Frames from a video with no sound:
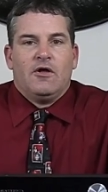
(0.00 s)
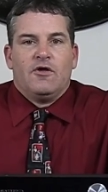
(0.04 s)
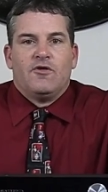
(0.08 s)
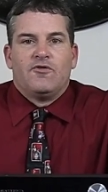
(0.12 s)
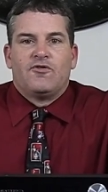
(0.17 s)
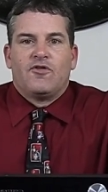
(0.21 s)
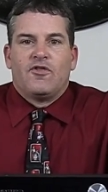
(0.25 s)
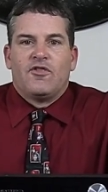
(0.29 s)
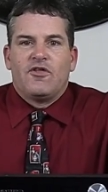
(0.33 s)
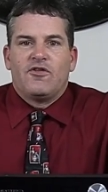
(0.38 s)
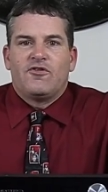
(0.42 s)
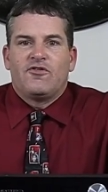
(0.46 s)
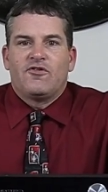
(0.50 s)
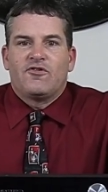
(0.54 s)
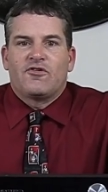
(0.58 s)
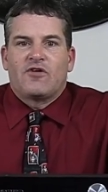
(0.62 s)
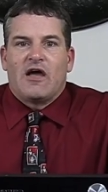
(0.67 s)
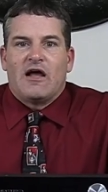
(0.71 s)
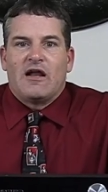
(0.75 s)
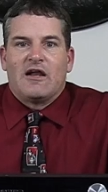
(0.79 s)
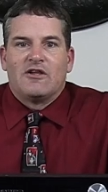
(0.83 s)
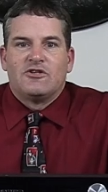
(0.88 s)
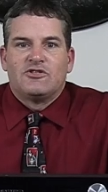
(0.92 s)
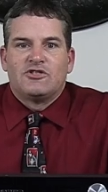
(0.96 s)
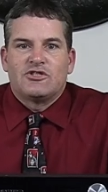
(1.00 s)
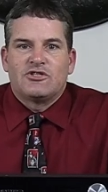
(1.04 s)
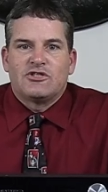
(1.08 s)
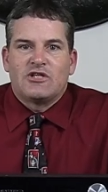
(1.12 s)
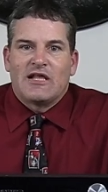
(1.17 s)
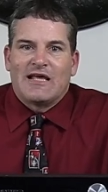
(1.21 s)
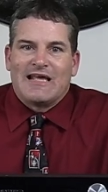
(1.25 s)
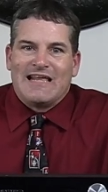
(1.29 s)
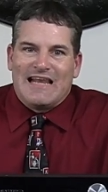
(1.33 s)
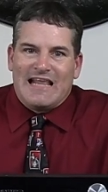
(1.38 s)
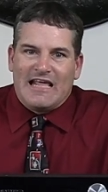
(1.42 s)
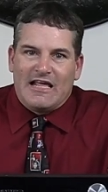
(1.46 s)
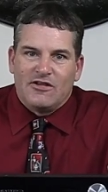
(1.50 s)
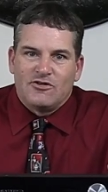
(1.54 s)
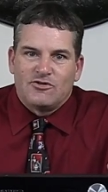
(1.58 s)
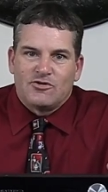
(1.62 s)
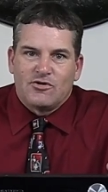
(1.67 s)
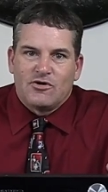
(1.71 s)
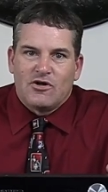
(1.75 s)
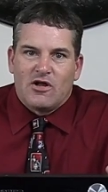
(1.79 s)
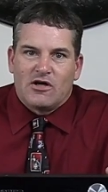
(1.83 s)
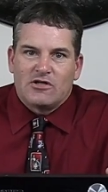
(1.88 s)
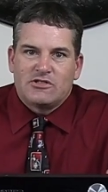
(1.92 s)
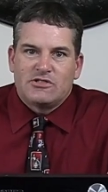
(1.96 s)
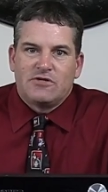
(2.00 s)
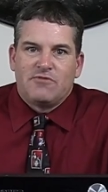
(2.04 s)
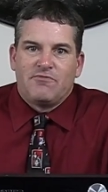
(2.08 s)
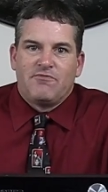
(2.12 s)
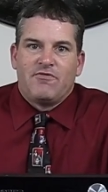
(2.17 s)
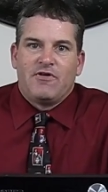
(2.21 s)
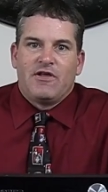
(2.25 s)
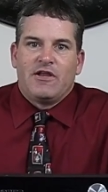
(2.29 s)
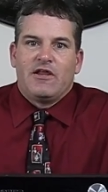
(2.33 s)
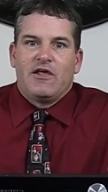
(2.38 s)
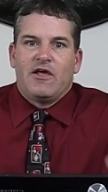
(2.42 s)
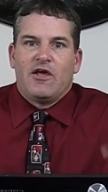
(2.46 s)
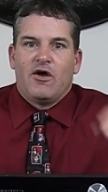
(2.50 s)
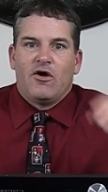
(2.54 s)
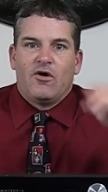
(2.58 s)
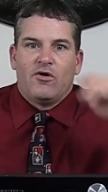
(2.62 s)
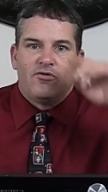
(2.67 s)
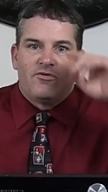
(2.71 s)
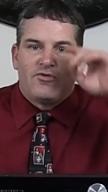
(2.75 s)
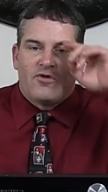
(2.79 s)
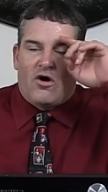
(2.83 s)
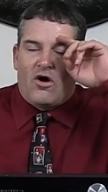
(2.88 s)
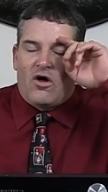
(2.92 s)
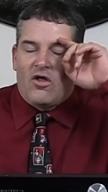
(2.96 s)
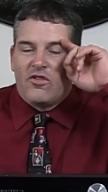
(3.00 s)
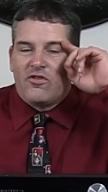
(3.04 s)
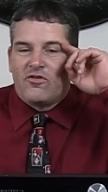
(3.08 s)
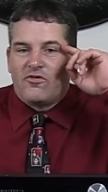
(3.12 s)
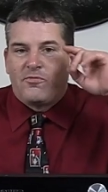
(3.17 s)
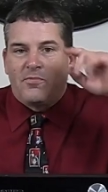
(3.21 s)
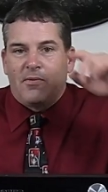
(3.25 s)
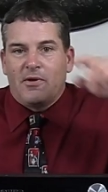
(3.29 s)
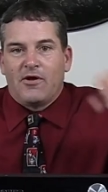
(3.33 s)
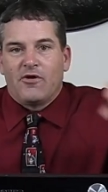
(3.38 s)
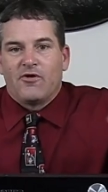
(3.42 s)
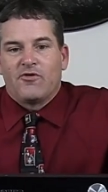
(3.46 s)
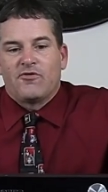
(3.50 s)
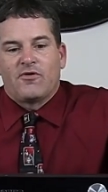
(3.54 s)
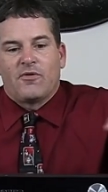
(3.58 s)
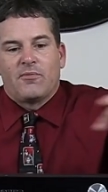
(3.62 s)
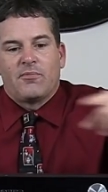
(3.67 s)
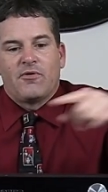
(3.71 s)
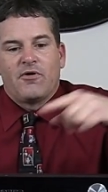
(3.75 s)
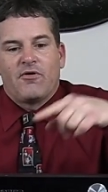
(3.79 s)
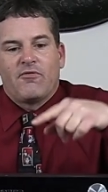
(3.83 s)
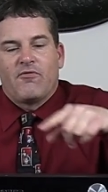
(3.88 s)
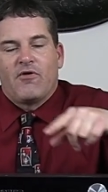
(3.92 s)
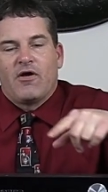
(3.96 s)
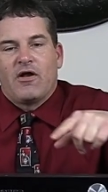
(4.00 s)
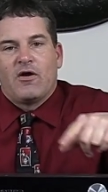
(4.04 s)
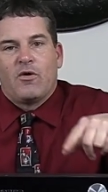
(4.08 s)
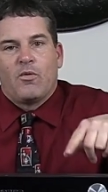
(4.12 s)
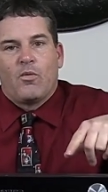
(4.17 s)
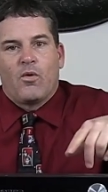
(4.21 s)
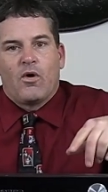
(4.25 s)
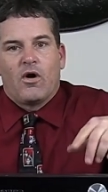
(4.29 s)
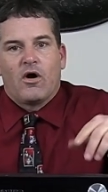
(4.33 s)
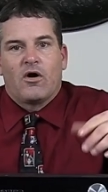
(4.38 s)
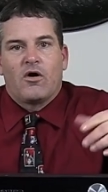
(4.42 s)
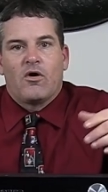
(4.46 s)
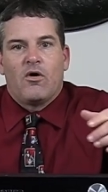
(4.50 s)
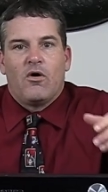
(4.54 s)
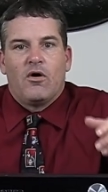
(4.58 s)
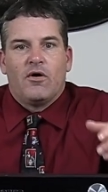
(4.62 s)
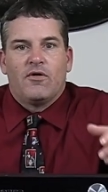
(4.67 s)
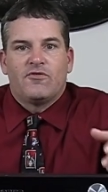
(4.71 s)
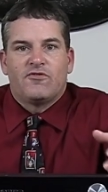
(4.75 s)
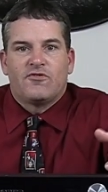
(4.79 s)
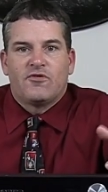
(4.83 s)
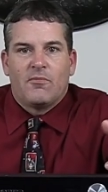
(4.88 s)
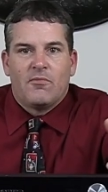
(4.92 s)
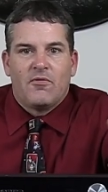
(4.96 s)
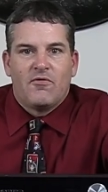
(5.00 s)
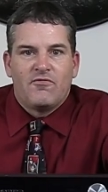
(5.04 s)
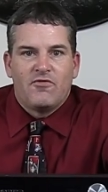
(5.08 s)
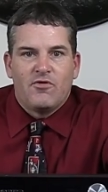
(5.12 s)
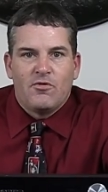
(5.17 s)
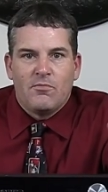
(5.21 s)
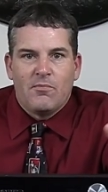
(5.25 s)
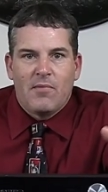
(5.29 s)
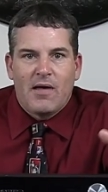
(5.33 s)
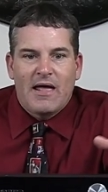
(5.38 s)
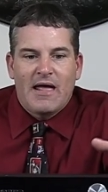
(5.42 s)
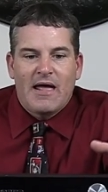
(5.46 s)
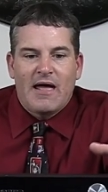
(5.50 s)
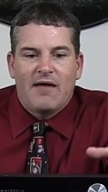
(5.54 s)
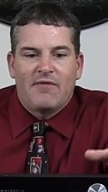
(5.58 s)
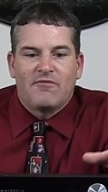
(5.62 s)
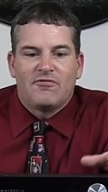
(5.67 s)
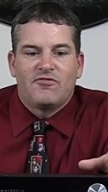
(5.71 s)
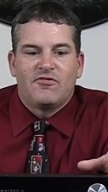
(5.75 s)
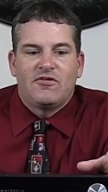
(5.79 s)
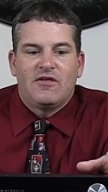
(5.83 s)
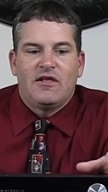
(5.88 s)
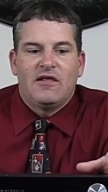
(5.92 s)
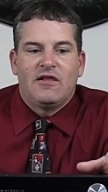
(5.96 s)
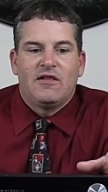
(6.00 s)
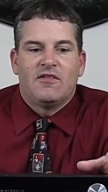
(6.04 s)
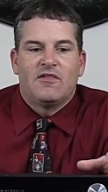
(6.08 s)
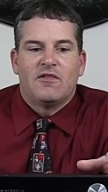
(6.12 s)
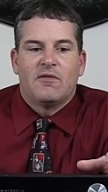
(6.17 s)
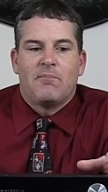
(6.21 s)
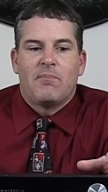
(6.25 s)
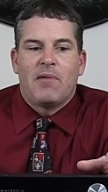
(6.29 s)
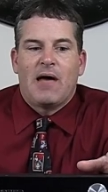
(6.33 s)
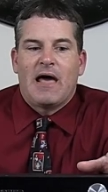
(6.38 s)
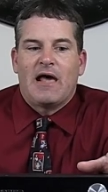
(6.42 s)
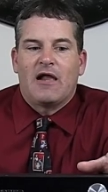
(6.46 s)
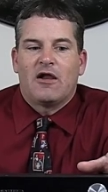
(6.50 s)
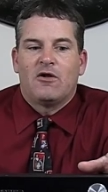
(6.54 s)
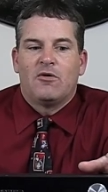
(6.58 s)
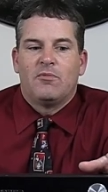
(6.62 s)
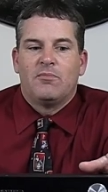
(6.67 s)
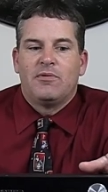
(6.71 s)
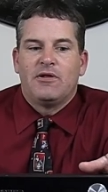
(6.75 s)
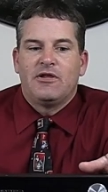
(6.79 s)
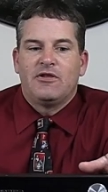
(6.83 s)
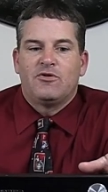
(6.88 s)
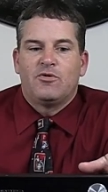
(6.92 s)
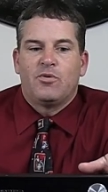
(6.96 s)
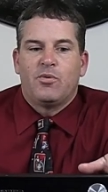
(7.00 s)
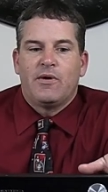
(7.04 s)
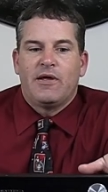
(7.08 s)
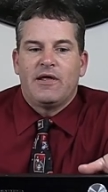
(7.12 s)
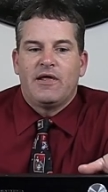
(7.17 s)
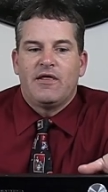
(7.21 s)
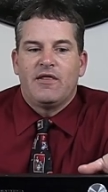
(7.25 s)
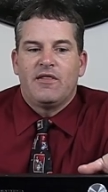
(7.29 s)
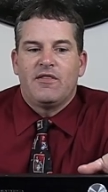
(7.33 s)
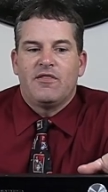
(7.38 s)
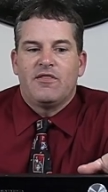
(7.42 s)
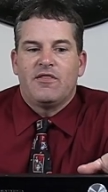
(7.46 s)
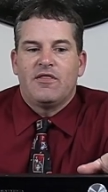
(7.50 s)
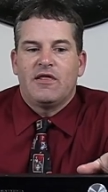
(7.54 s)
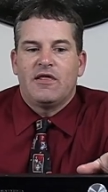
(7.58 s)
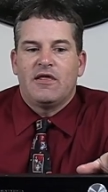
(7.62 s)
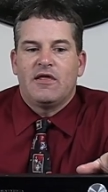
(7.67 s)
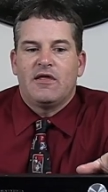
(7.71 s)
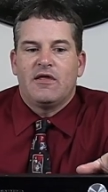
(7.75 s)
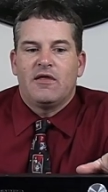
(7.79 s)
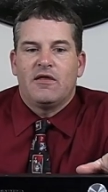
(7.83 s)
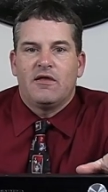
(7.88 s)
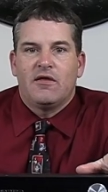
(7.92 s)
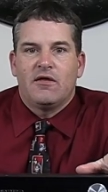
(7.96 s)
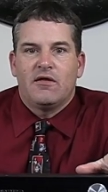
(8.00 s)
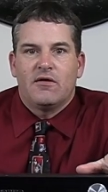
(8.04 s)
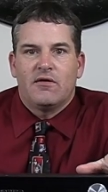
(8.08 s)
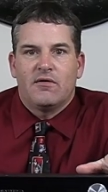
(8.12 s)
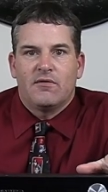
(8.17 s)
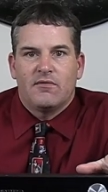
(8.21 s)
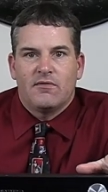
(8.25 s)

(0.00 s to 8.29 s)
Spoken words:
So this is kind of just like an introduction video to all the speakers I'm getting ready to work on. Some of you may have seen the battle between the